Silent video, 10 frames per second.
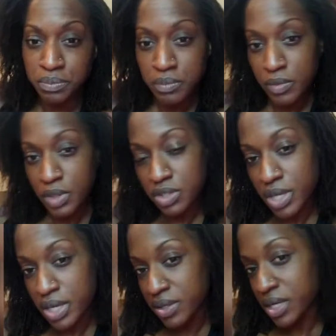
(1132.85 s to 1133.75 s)
so I have to
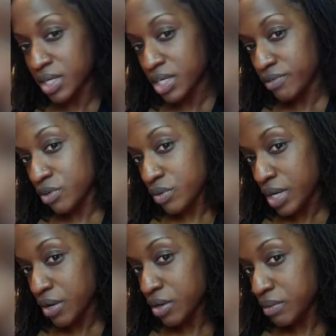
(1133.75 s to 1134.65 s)
kind of give you a hair
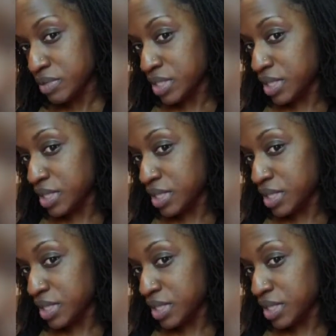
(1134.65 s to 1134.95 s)
update.